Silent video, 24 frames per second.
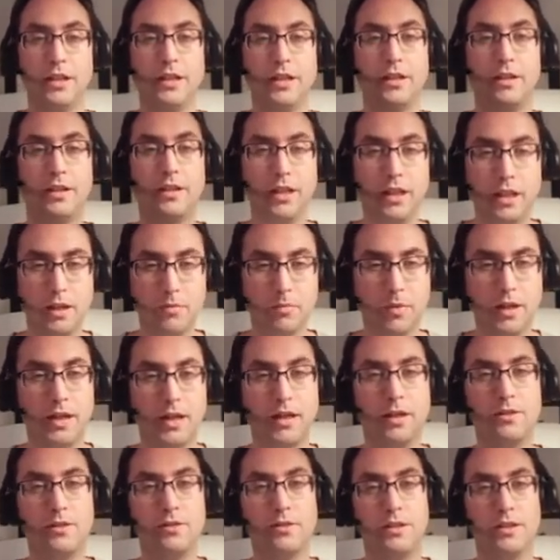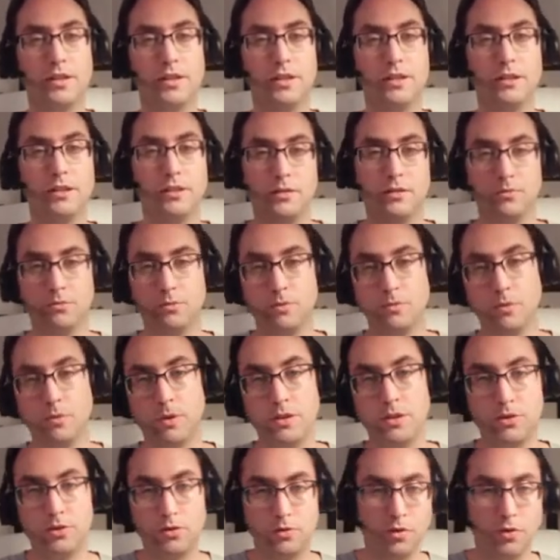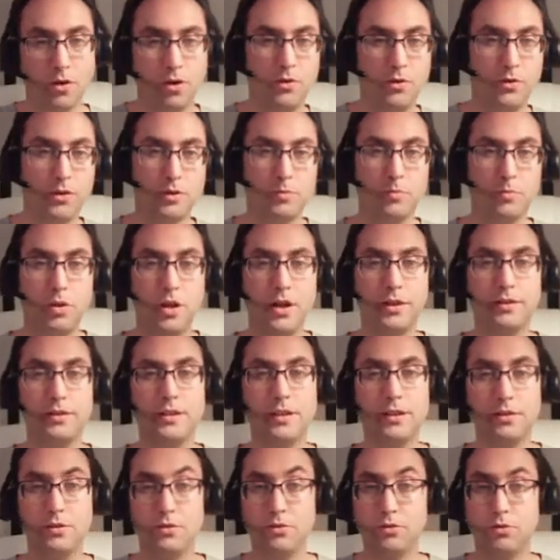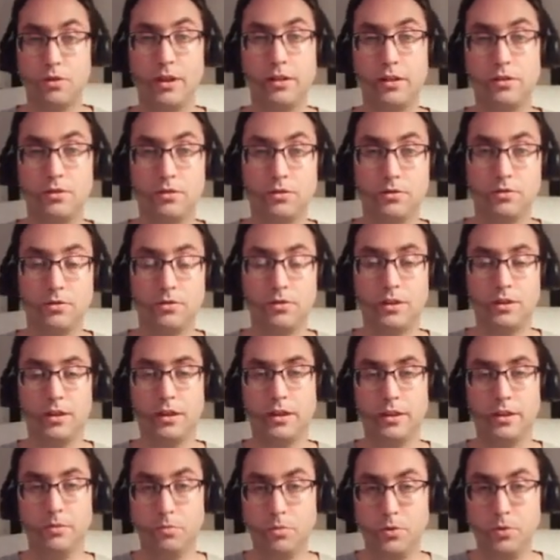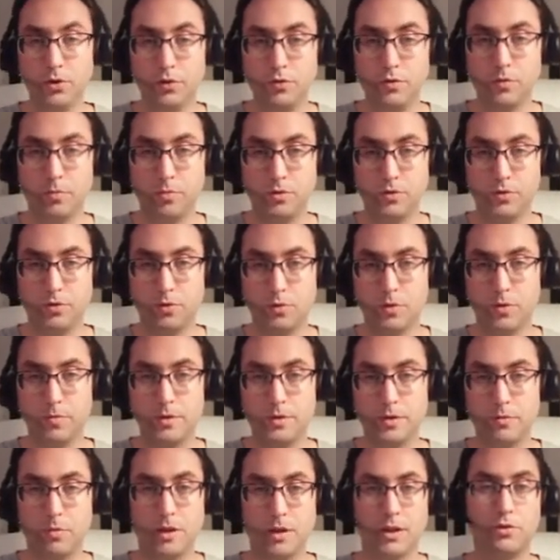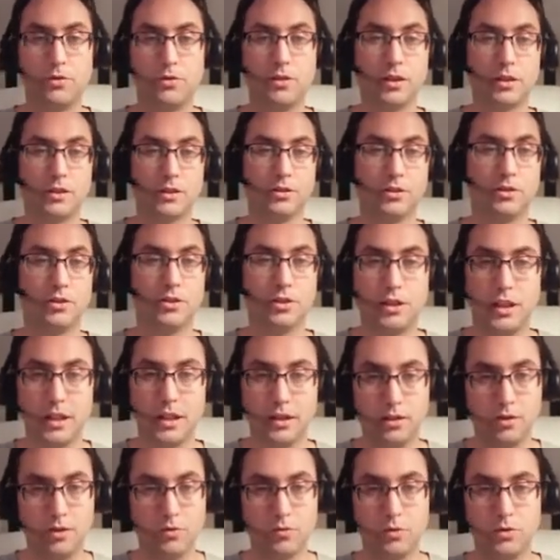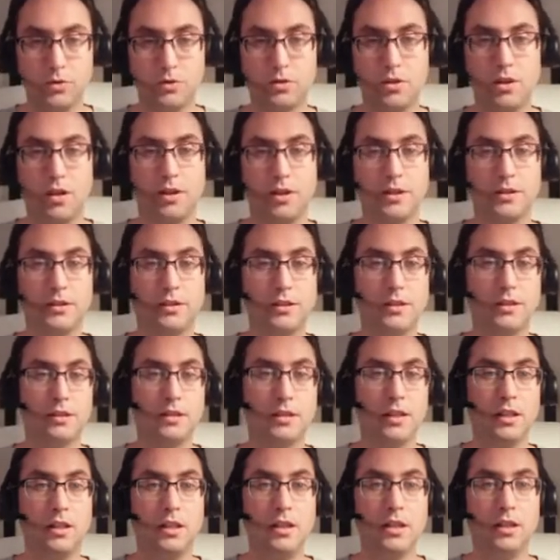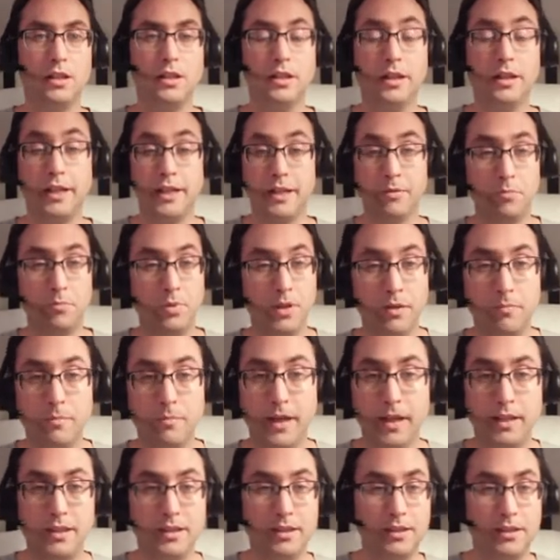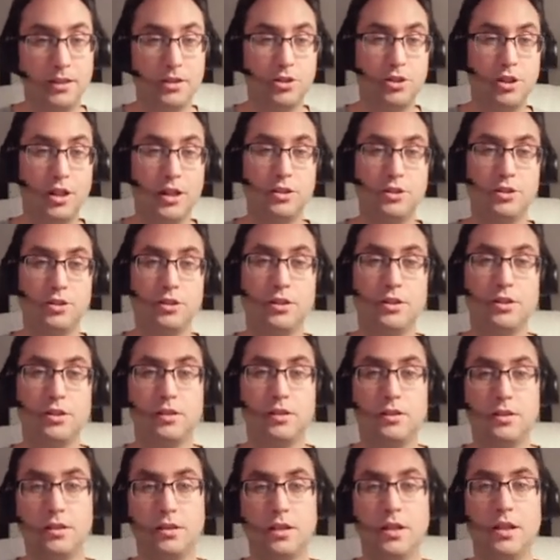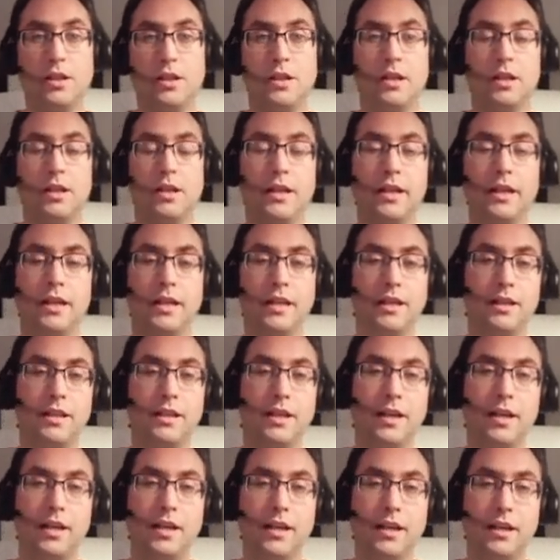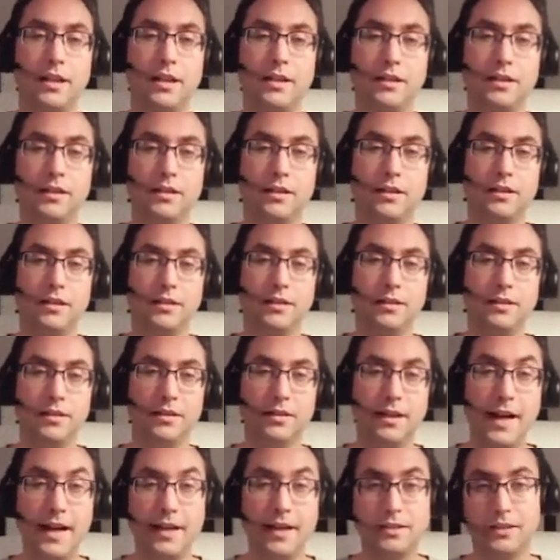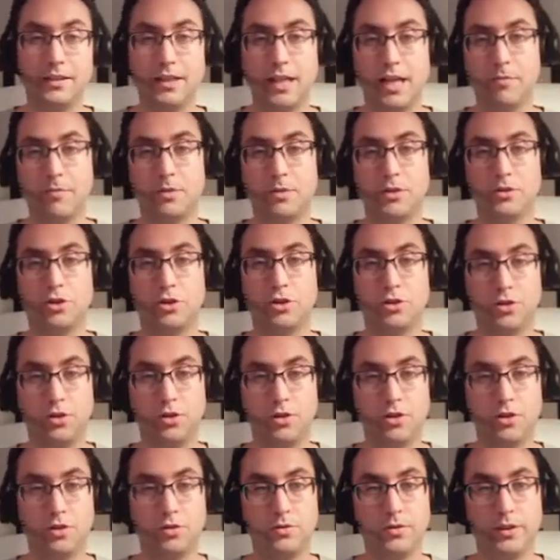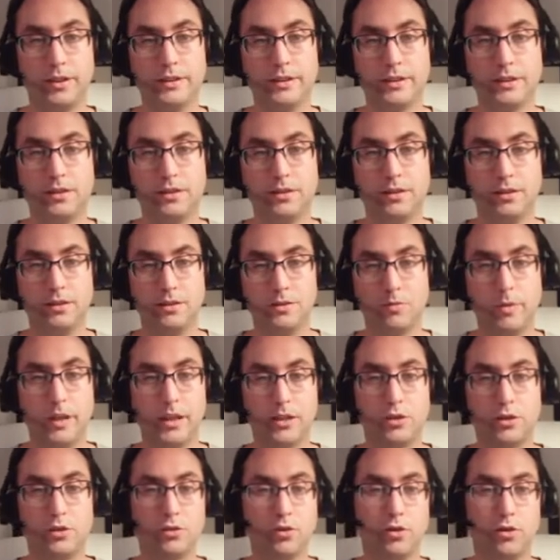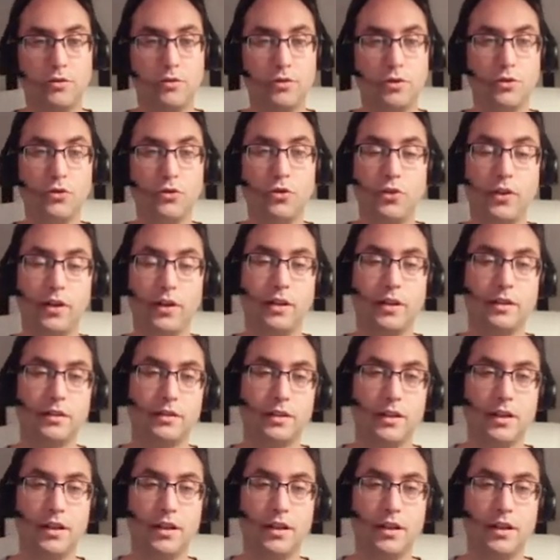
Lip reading: think about that we went through all this process to trying to improve a performance metrics, understand the root causes, implement suggestions, and then the last step, control, is to make sure of two things.